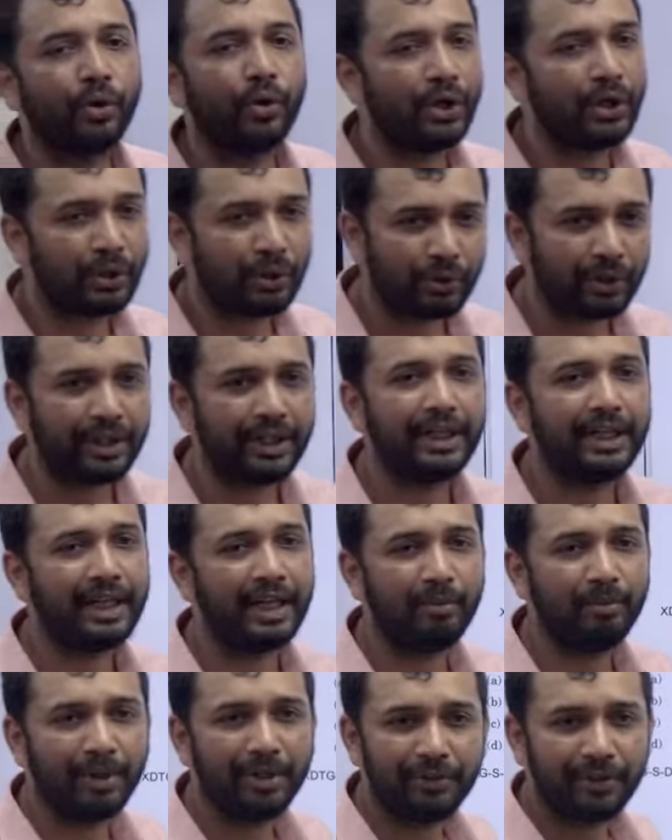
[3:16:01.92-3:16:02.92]
go into the
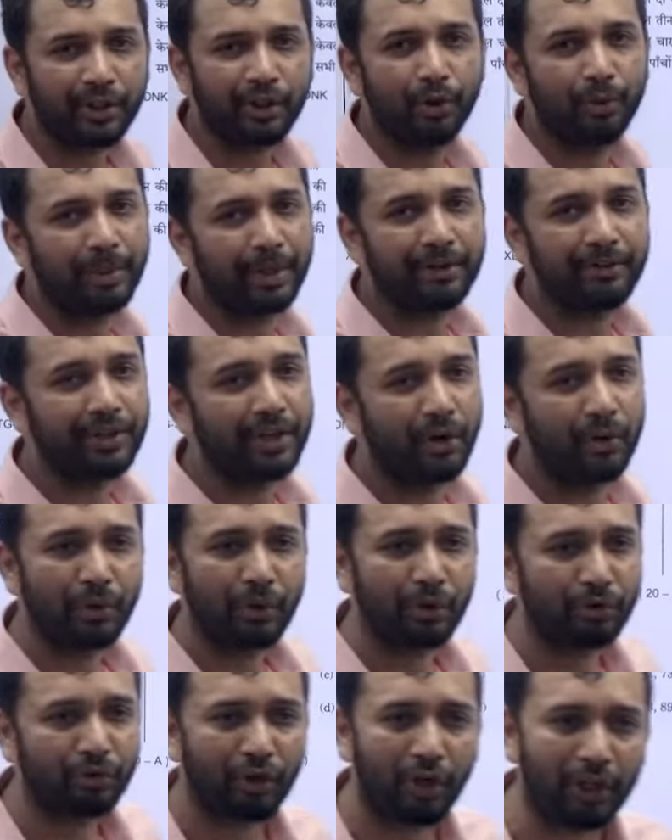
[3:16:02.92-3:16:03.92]
detail basic numeracy, how
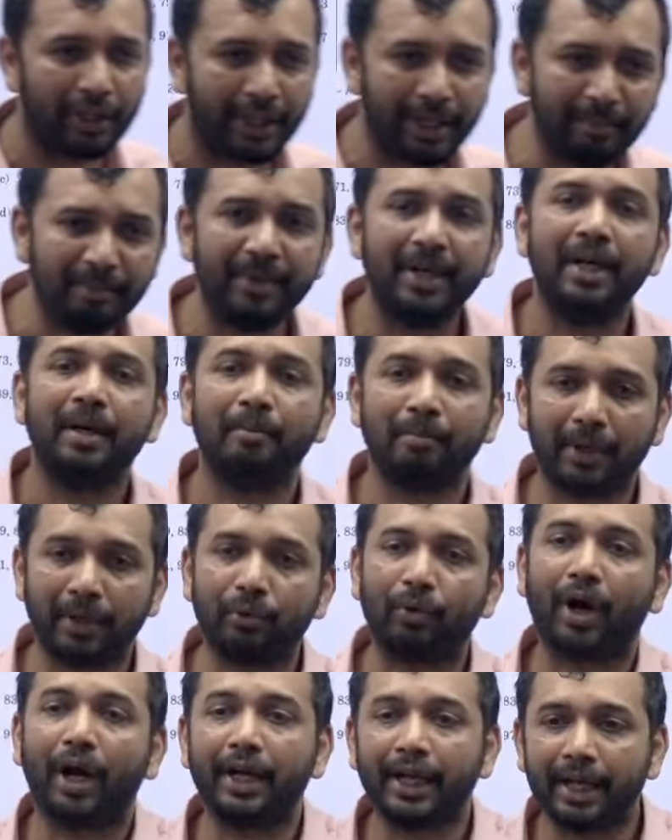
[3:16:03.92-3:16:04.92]
to solve them. But
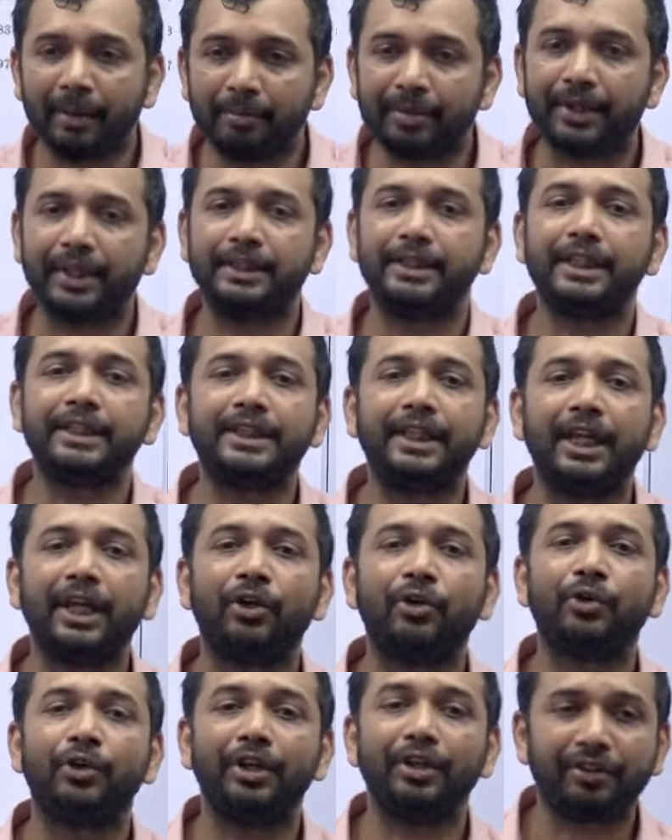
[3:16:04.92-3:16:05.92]
what I am suggesting
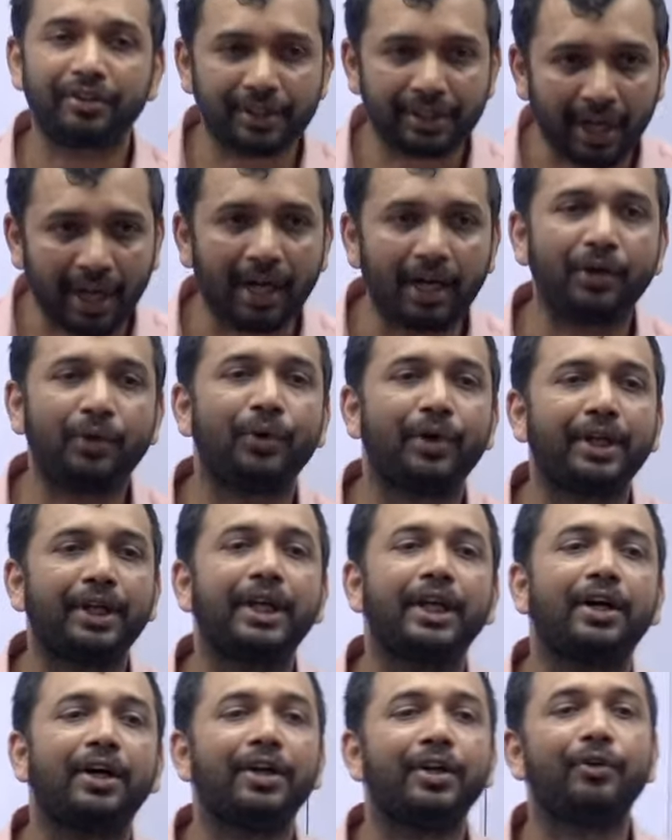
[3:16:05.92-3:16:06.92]
you is, start
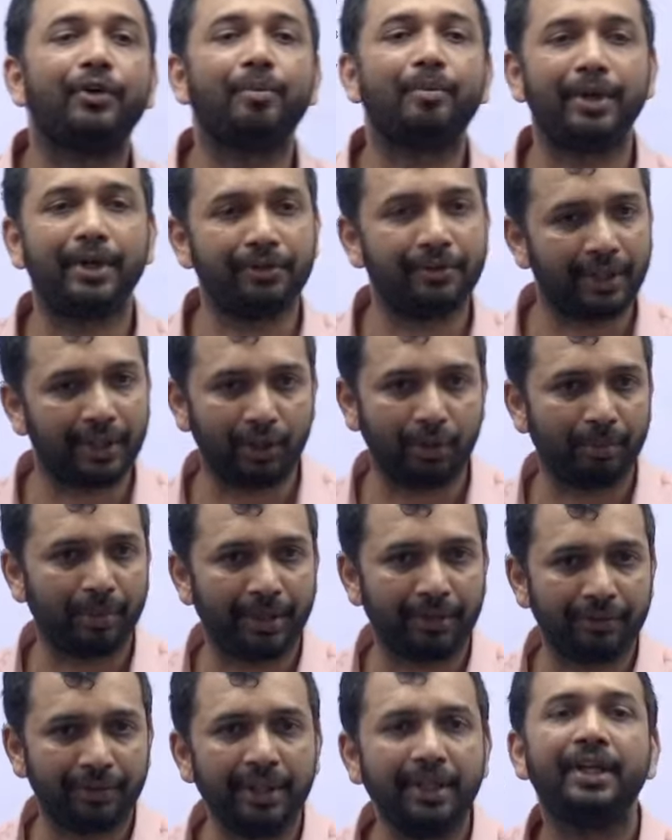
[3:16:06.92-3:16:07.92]
working on your basic
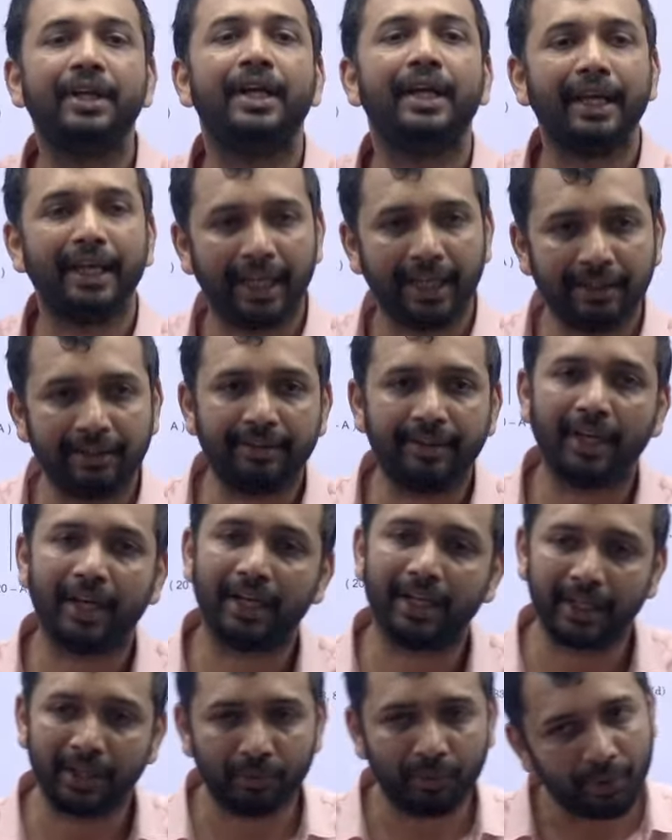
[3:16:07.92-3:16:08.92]
numeracy.
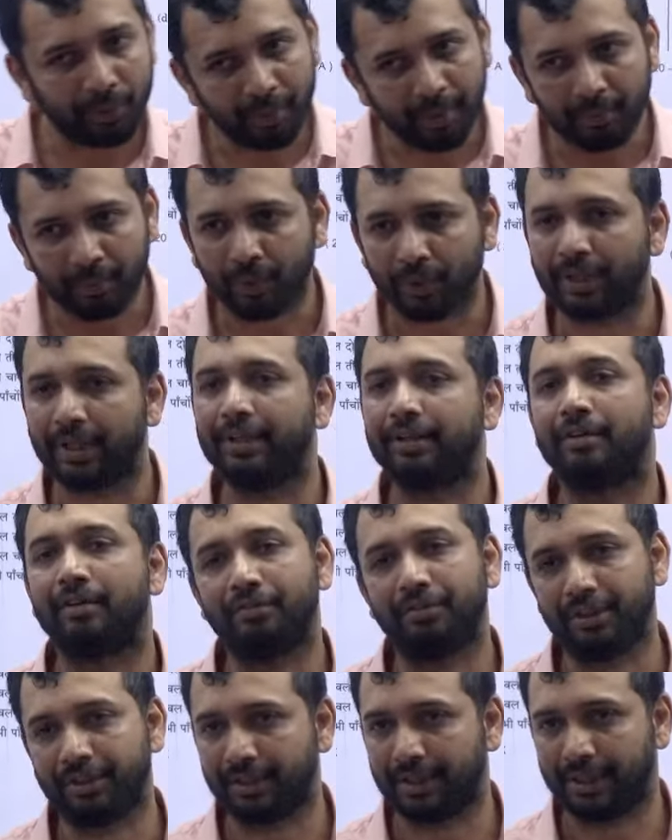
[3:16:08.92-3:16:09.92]
NCERT would be more than
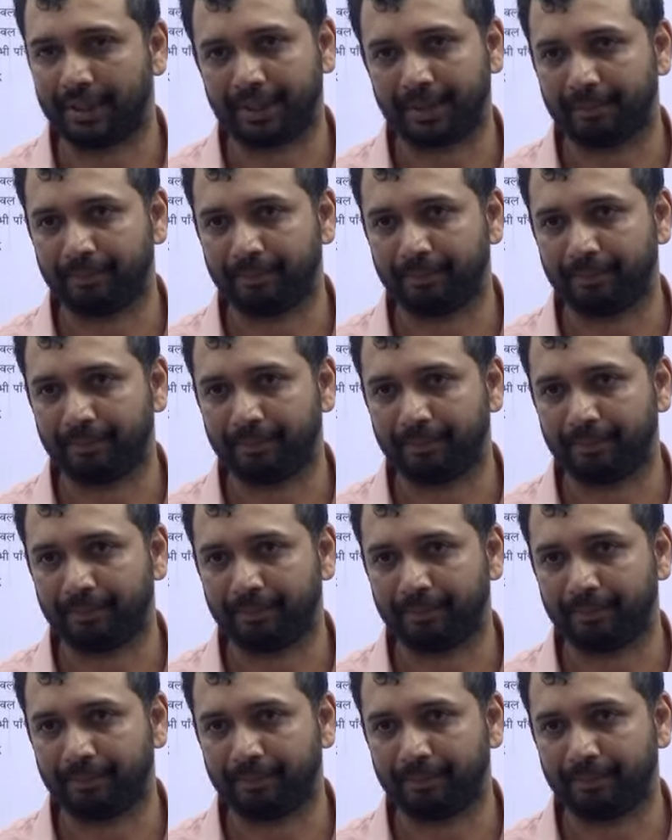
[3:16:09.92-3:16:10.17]
sufficient